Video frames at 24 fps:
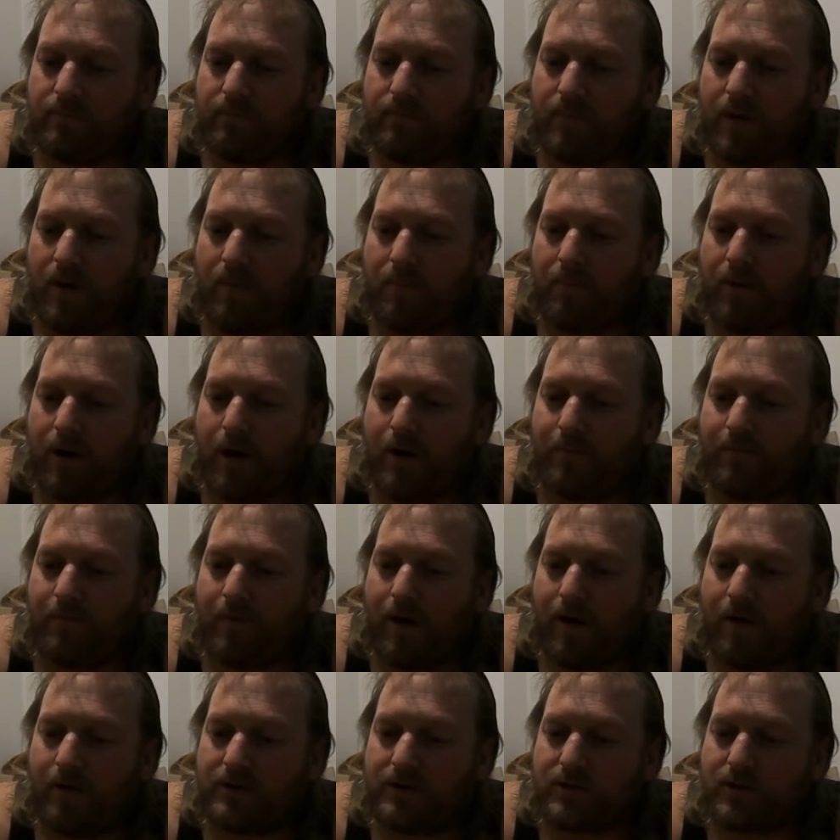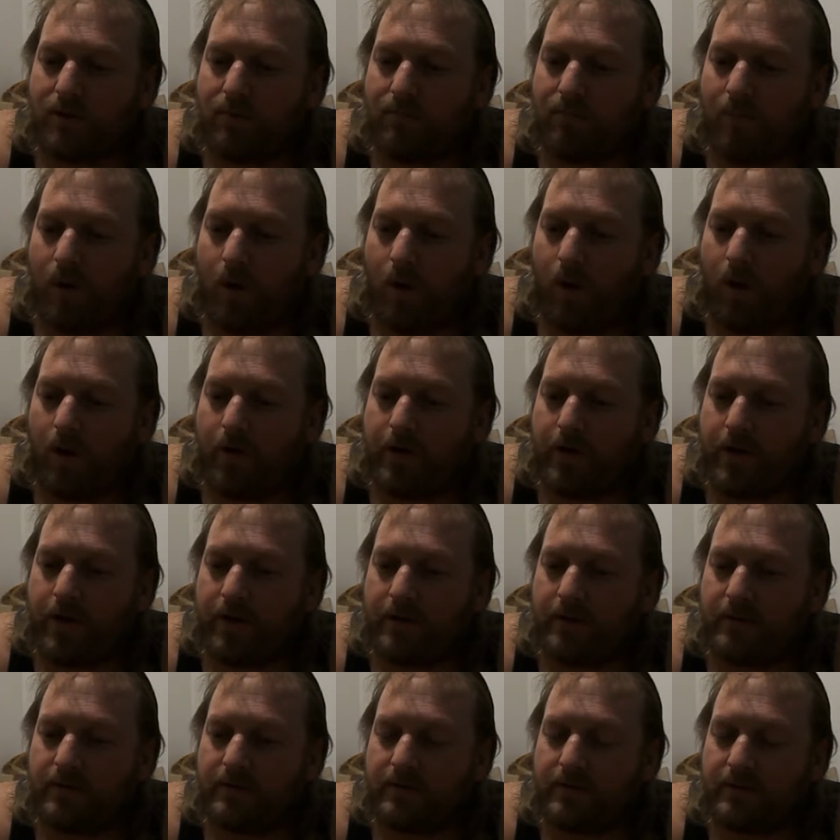profile. It's got mild on
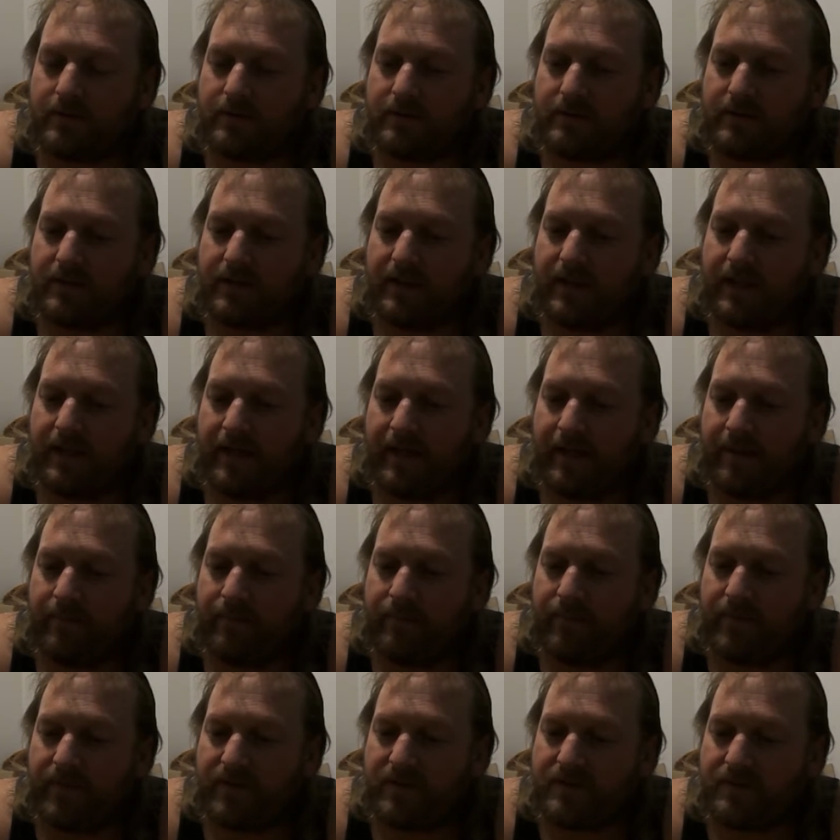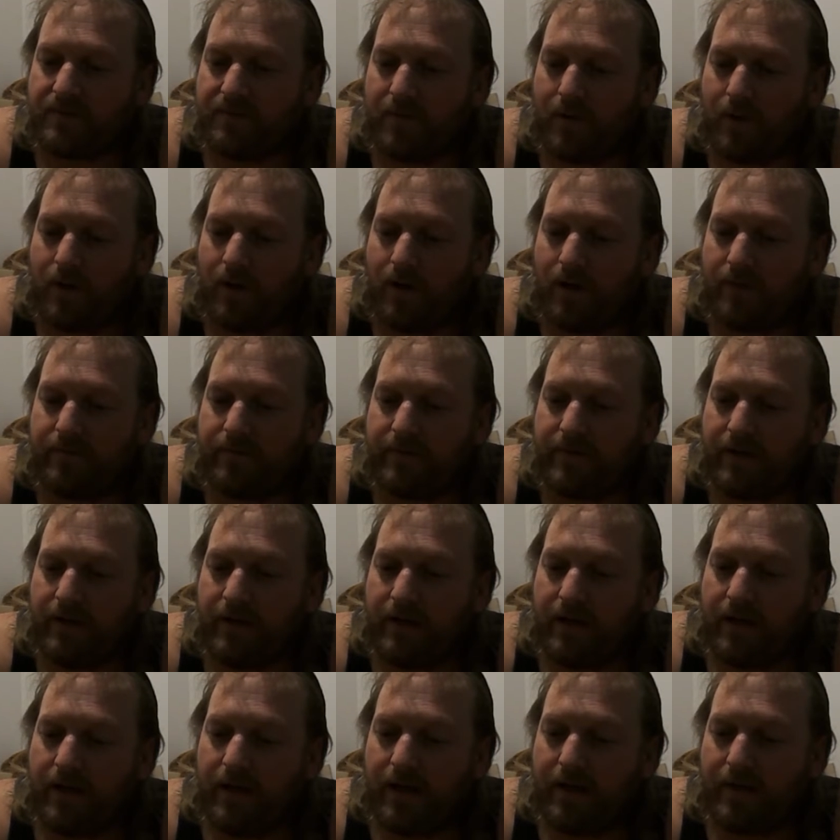it. That's 5.
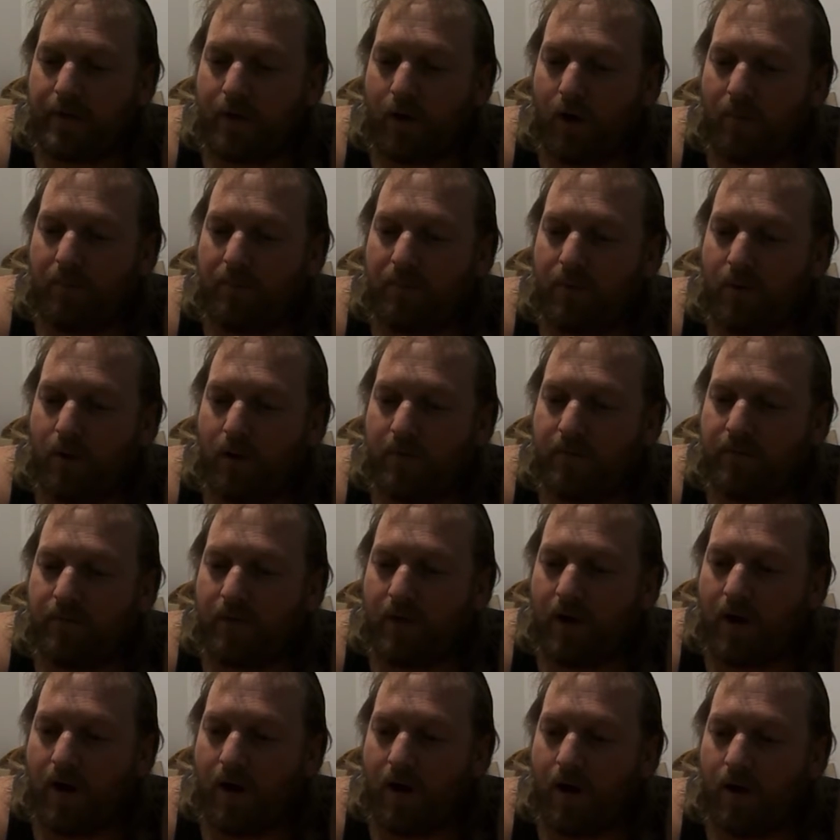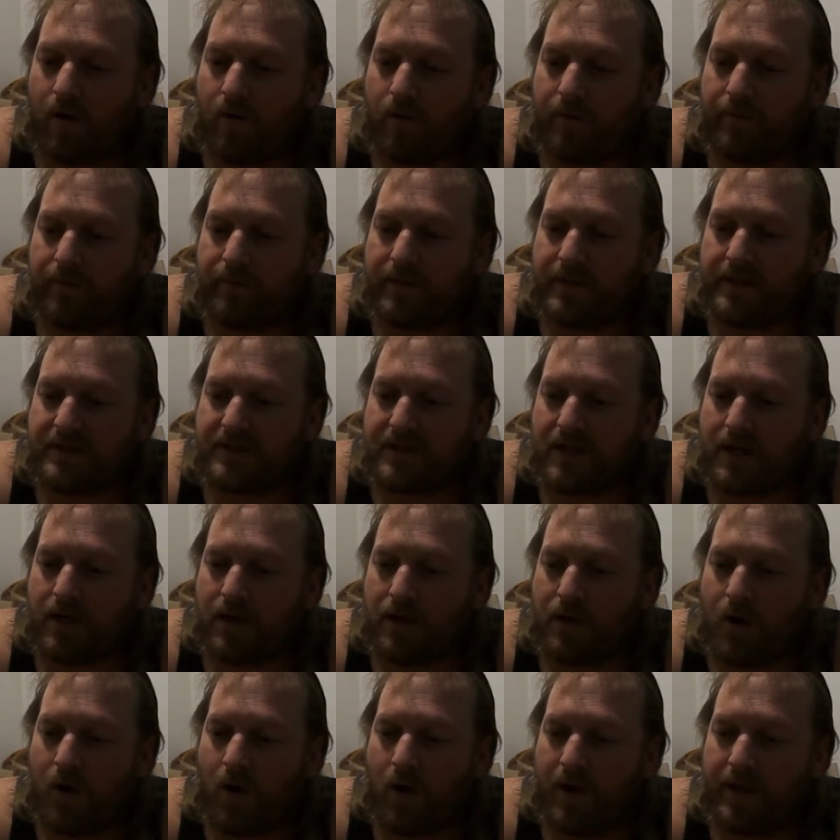And the hop profile, that's at
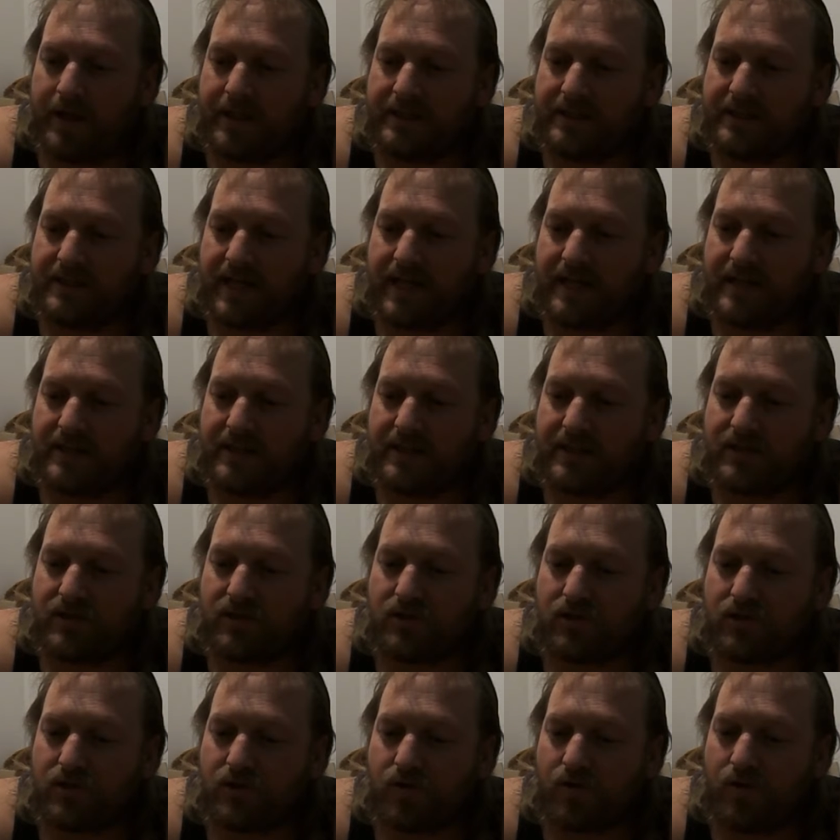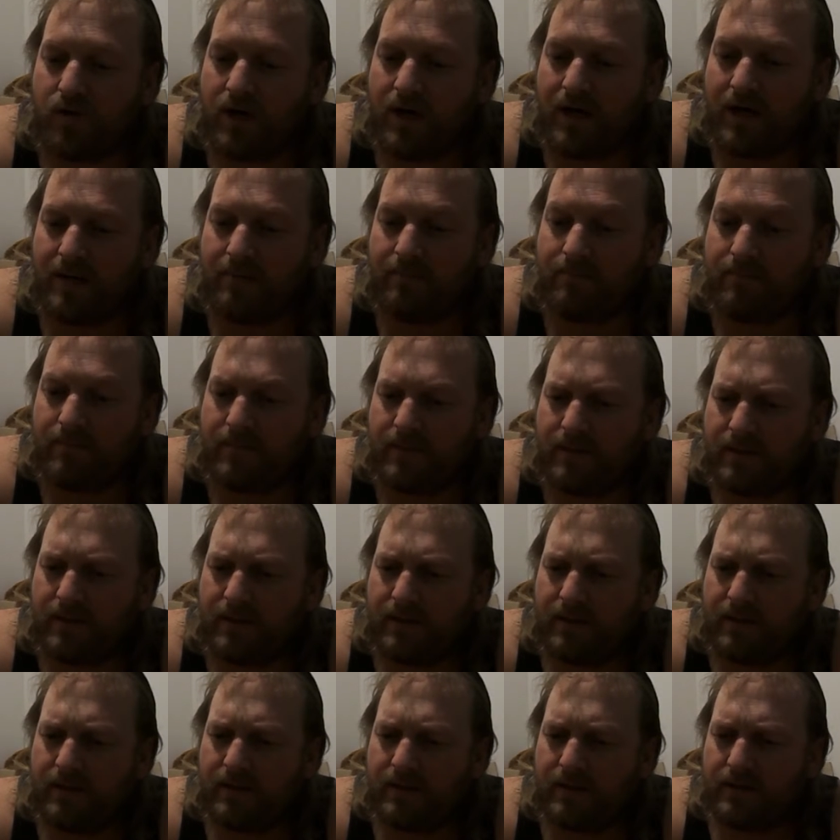9, and 10's extreme.
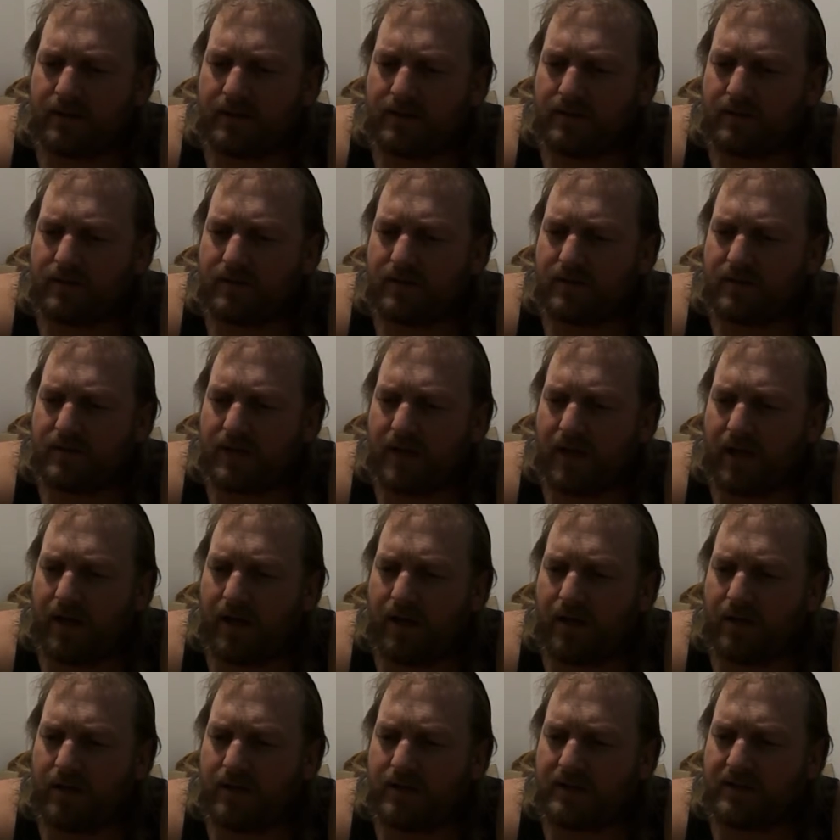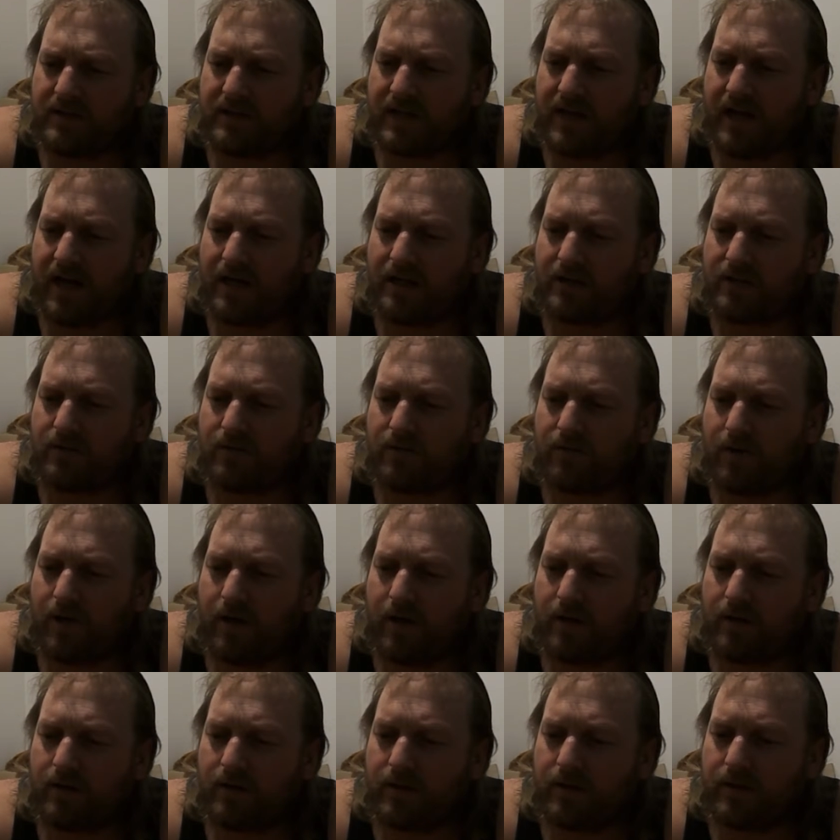So, it's a character of
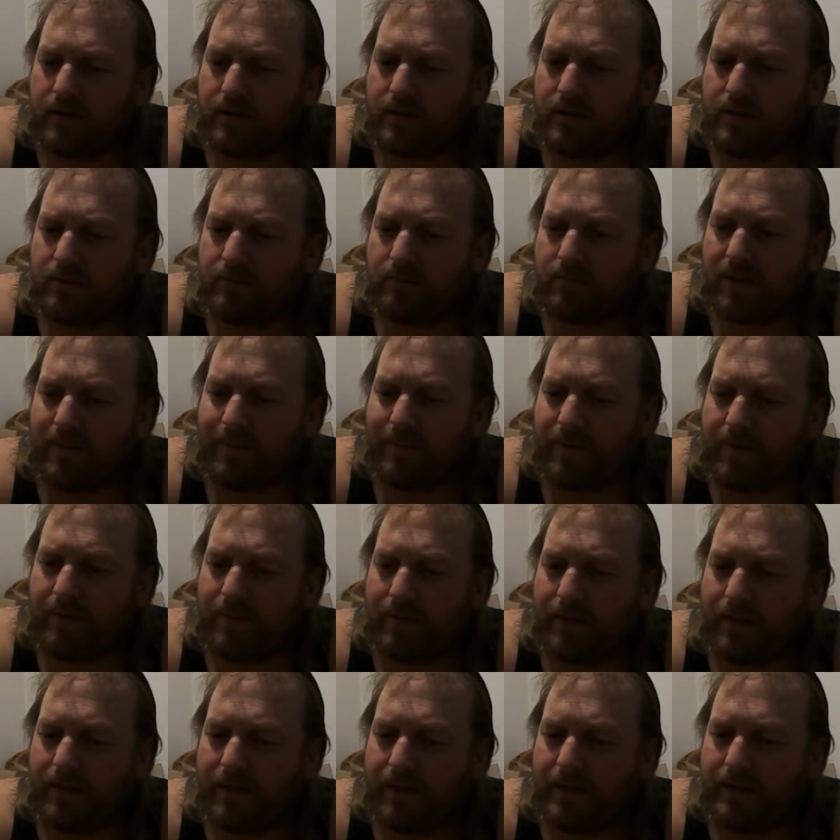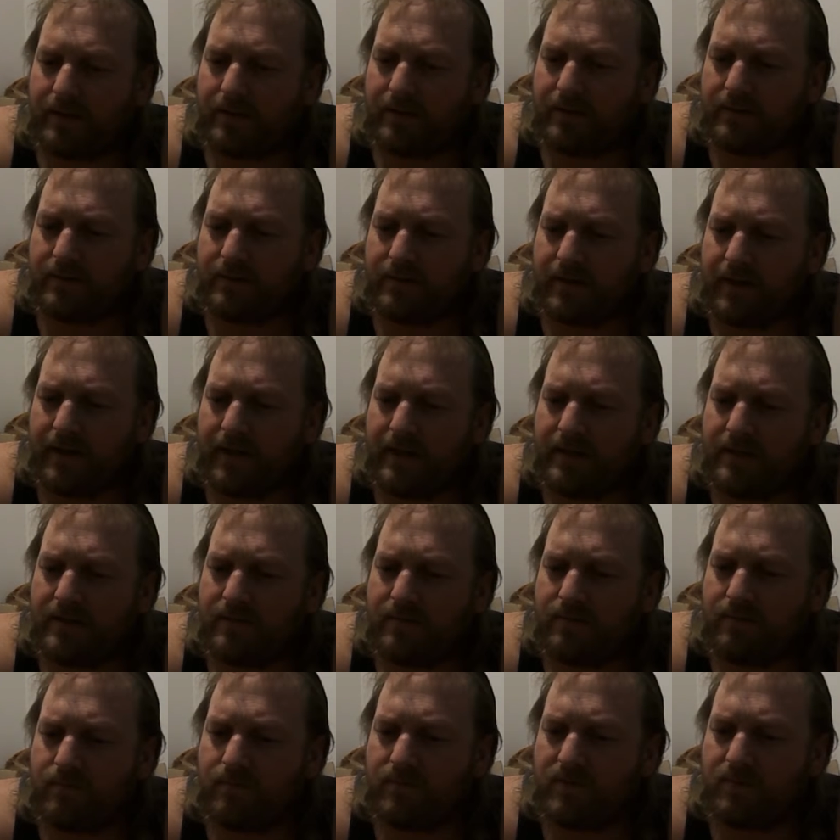locally, blah, blah, blah.
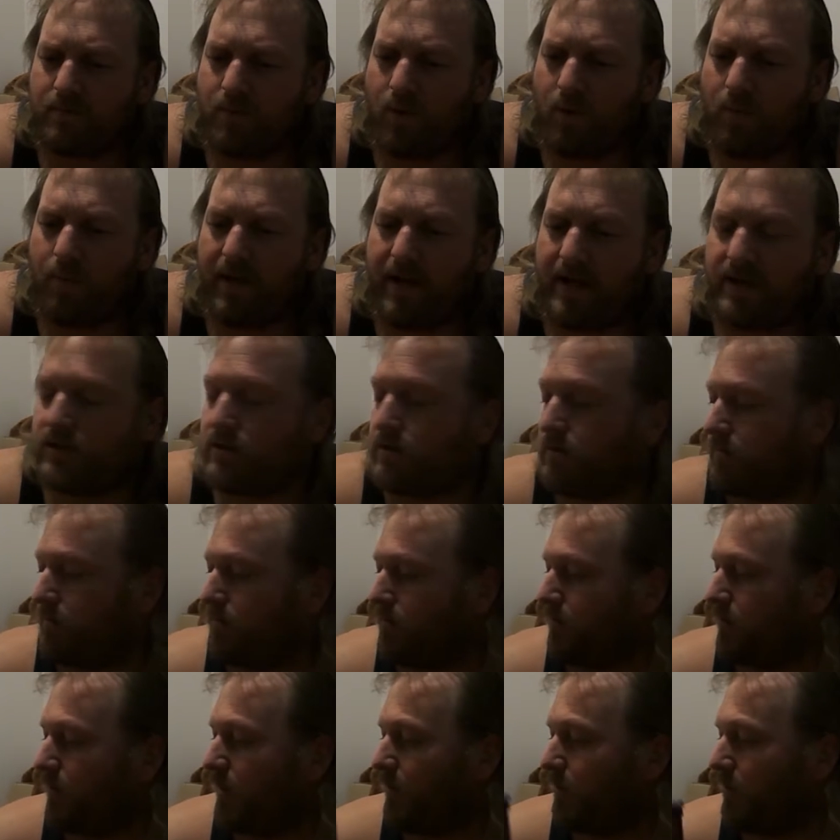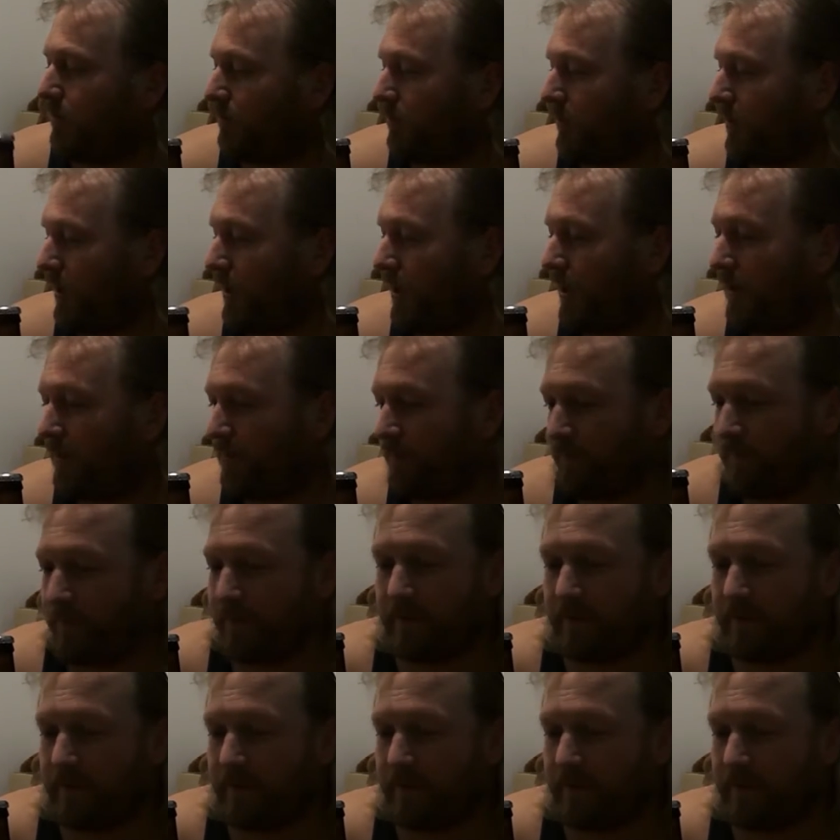Hands, small batch, blah, blah, blah.